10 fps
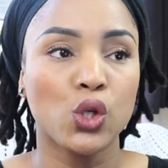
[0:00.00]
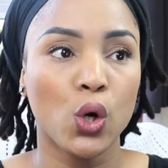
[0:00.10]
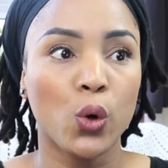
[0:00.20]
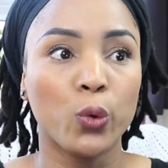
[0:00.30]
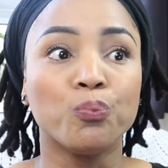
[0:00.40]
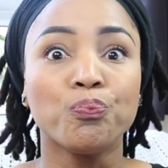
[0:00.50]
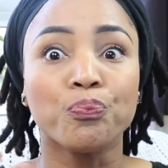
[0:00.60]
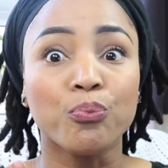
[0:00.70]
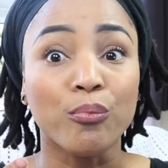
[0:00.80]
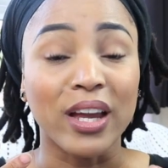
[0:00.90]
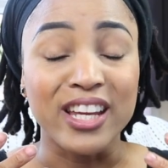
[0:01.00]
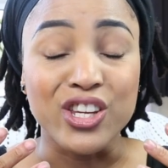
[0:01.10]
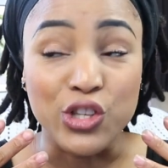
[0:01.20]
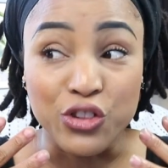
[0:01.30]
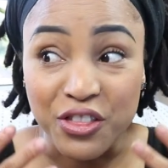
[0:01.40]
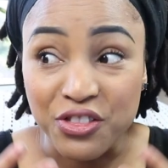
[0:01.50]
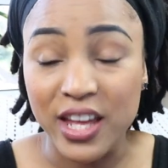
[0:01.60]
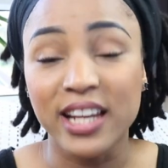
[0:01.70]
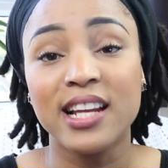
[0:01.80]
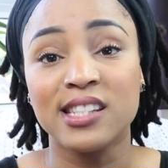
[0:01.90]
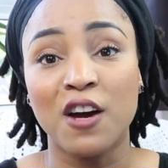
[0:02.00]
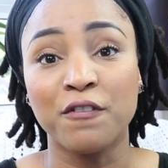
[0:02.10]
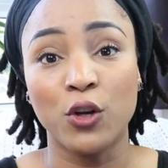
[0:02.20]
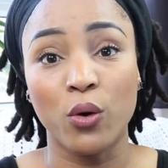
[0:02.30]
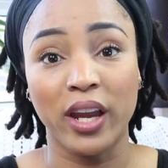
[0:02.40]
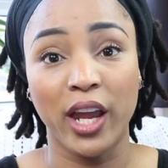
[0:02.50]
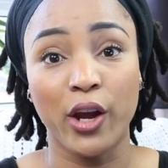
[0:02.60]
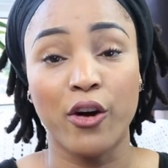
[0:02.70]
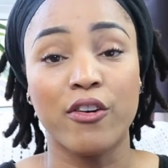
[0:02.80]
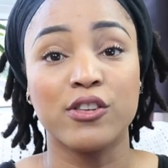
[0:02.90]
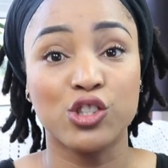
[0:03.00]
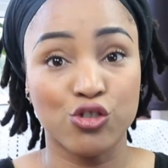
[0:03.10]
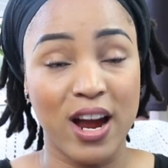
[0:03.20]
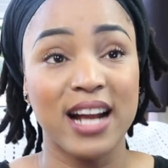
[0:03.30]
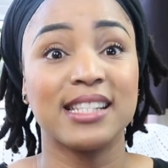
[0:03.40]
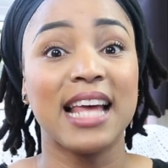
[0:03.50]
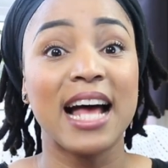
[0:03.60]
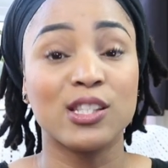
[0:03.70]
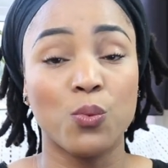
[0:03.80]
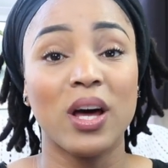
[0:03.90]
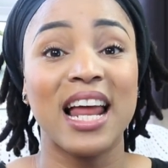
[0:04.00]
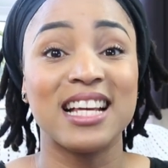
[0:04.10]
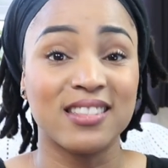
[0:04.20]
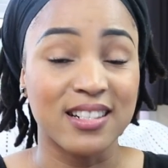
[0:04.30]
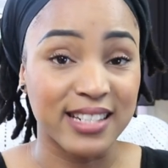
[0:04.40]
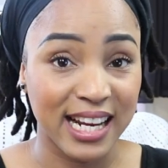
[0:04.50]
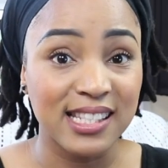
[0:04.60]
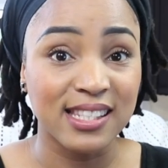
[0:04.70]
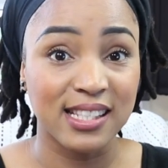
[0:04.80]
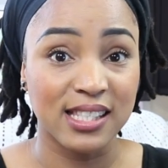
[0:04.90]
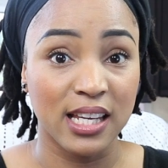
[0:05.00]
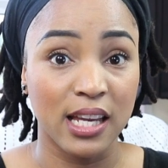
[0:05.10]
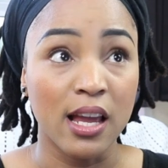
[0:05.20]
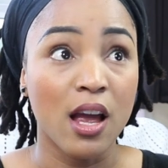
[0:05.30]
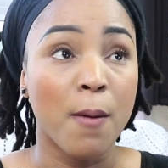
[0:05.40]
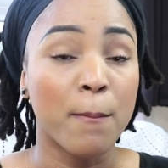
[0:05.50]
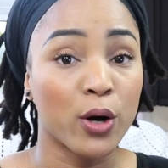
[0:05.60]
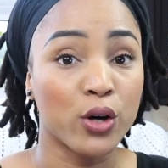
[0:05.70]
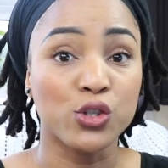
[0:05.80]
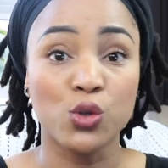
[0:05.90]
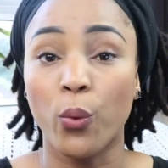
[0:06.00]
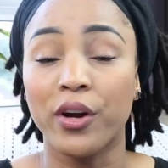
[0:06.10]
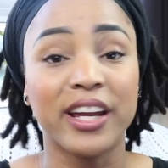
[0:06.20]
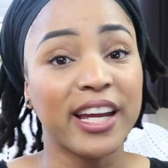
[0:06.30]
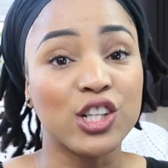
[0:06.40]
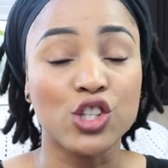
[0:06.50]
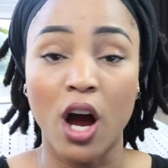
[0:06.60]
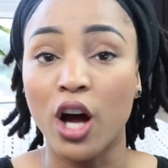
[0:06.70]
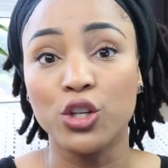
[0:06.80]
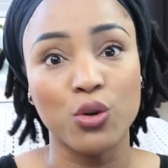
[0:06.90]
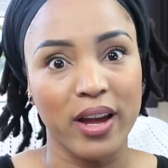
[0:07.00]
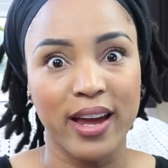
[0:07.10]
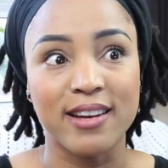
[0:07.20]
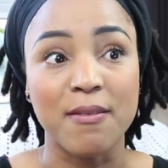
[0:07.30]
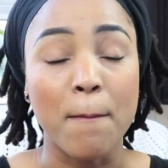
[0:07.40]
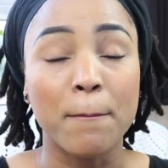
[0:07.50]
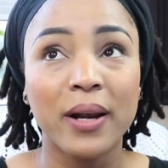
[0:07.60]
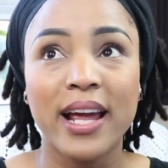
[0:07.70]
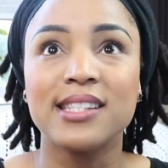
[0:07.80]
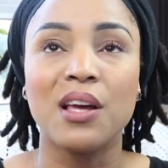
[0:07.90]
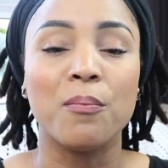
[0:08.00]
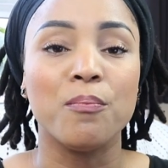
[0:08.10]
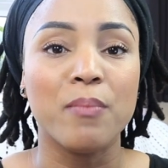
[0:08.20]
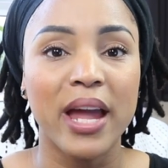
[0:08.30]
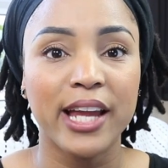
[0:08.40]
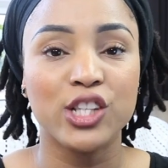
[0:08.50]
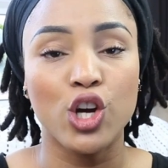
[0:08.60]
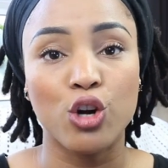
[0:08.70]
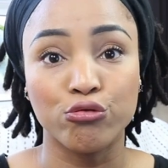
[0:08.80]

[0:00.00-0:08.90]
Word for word: so the thickness of your hair strands as well as the density per square inch on your head plays a major